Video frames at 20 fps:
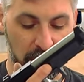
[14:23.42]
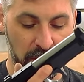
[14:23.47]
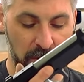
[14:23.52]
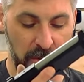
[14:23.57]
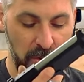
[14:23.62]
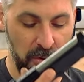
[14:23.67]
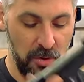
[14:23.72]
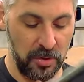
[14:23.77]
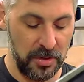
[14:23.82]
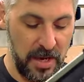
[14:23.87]

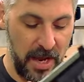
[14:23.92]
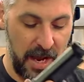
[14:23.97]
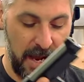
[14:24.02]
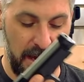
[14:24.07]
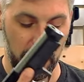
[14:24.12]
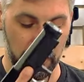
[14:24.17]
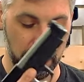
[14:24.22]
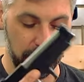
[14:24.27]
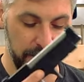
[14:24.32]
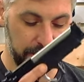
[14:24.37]
glued
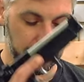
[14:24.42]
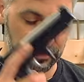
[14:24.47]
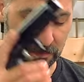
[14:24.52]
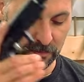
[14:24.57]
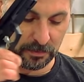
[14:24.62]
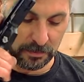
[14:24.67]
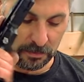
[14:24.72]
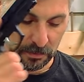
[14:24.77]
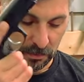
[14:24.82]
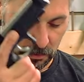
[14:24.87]
down.
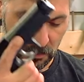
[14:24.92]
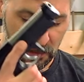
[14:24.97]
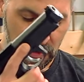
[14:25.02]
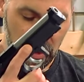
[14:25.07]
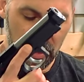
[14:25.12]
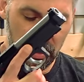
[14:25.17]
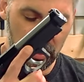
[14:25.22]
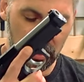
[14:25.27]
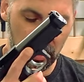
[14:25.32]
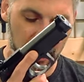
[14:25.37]

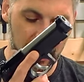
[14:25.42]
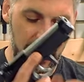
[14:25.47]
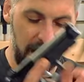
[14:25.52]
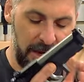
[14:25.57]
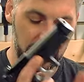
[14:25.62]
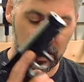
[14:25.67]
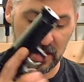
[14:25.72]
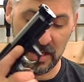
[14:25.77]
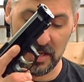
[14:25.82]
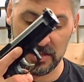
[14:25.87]
Look at
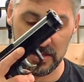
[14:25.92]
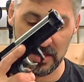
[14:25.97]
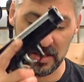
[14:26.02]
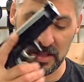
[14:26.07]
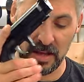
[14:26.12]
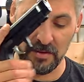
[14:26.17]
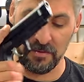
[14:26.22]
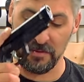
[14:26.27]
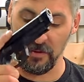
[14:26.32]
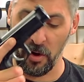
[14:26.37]
how easy
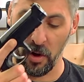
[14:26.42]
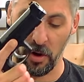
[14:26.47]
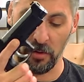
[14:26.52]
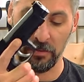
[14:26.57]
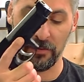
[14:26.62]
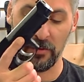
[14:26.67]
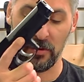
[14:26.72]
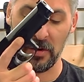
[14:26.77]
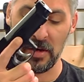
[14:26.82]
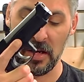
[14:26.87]
they fall
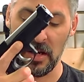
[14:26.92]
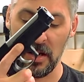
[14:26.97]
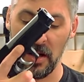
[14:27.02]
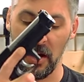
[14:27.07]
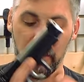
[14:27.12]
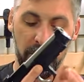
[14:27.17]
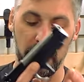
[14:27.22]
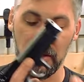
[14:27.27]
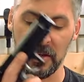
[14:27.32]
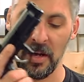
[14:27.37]
free
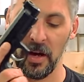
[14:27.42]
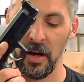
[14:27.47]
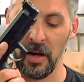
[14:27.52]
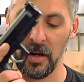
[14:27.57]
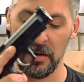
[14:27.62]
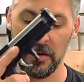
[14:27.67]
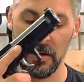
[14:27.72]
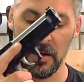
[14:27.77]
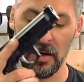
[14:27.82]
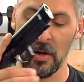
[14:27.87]
of the gun.
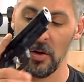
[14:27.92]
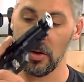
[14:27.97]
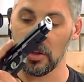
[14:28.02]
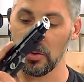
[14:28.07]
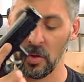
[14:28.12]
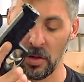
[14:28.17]
Just